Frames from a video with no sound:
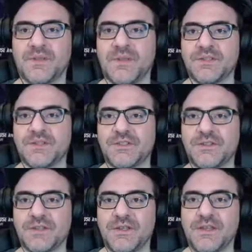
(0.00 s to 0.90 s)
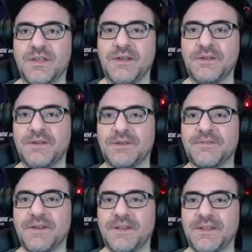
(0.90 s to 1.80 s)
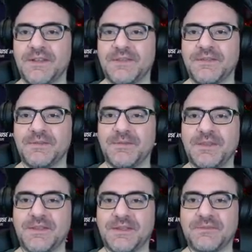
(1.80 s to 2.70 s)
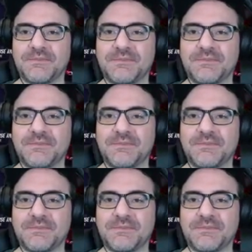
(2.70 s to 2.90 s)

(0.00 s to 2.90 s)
Gotcha. Oh no, I can finally hit the red thing.